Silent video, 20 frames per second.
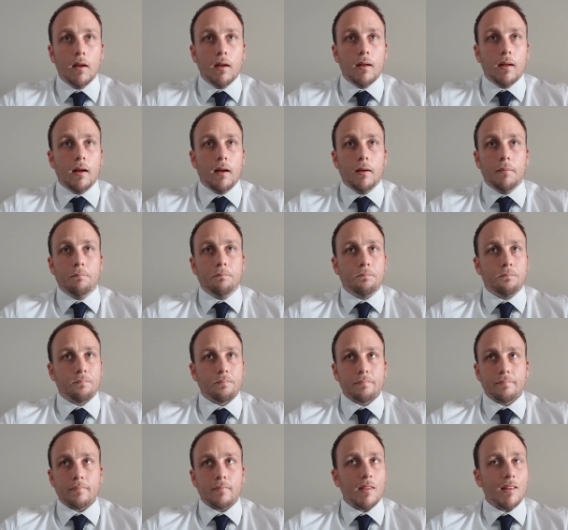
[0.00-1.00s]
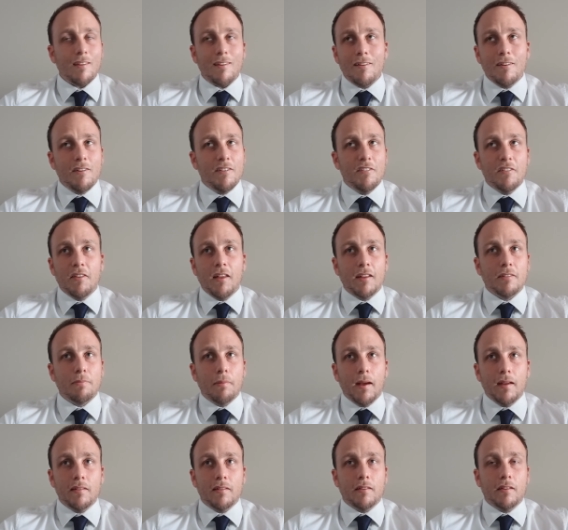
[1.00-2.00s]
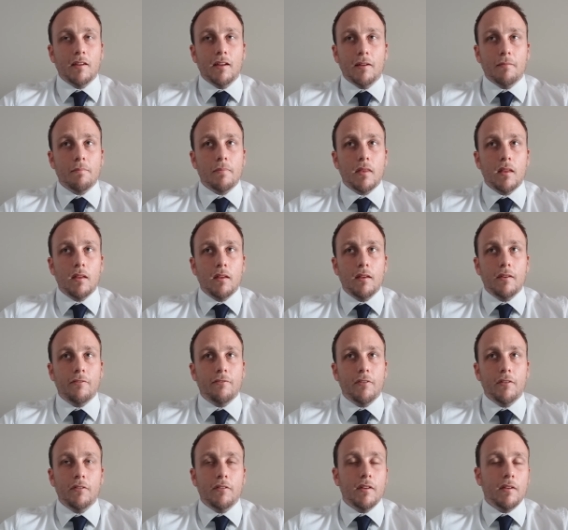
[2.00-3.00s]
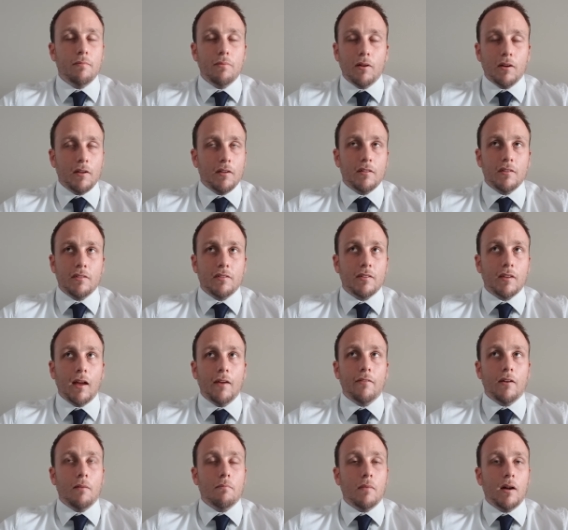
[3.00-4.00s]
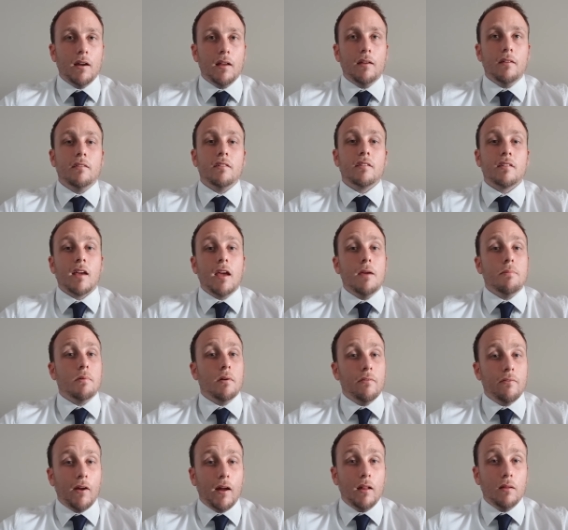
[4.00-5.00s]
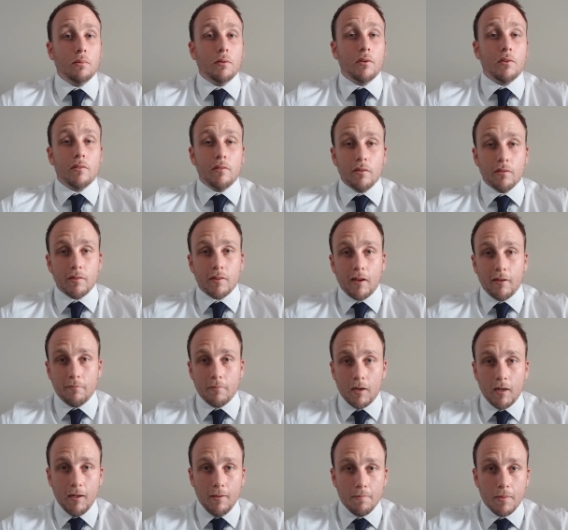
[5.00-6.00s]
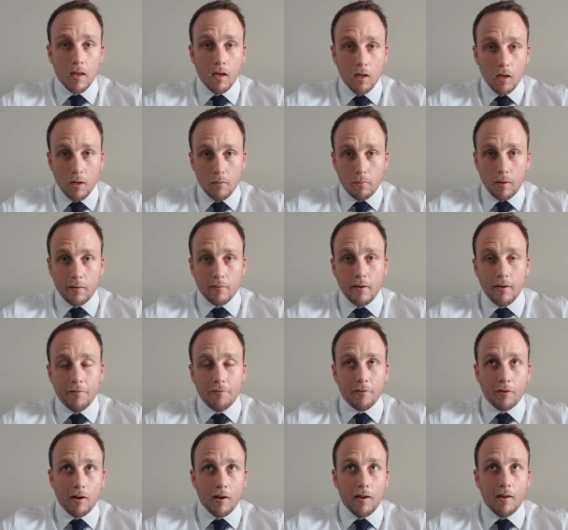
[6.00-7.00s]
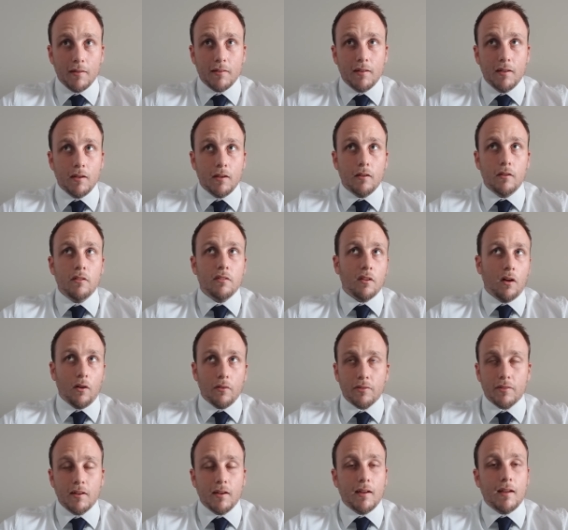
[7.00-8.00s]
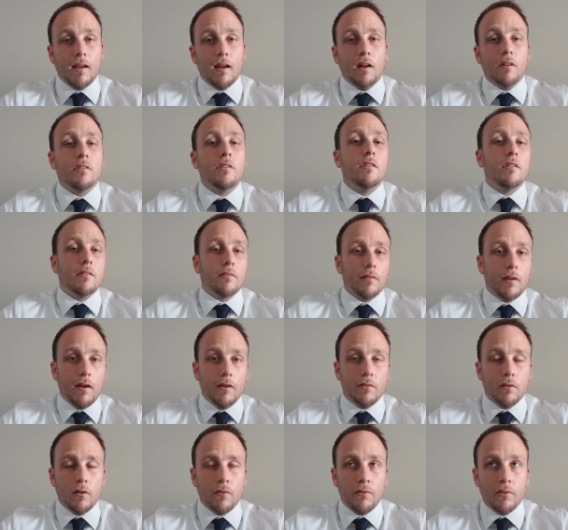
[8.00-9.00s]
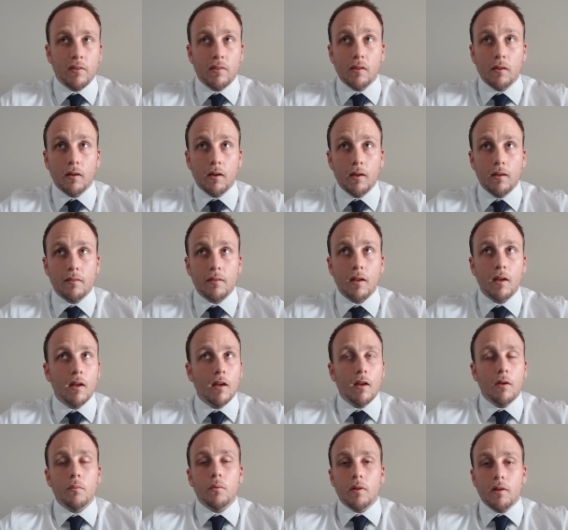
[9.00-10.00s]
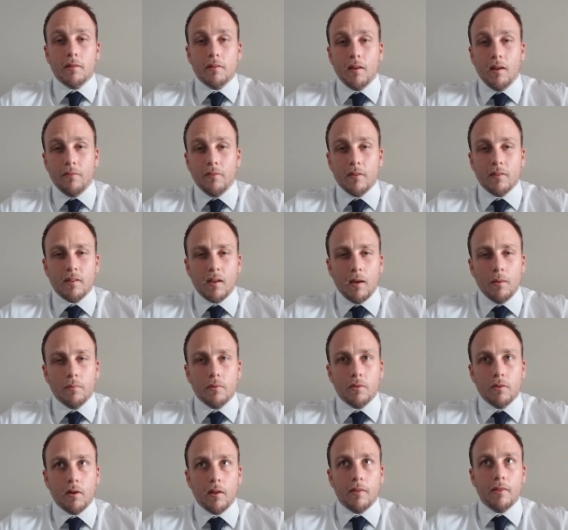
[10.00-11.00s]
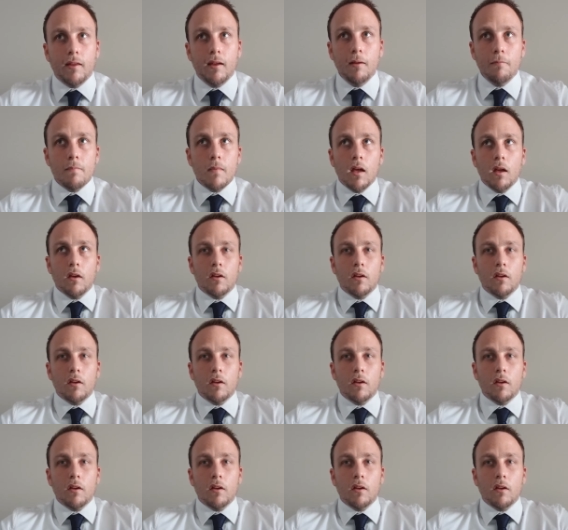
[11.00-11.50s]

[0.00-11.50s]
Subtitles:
That's basically it. If you did want to just save up money and just keep it available, still save money, by refinancing, use offset accounts, use your redraw facilities, we'll achieve the same sort of thing.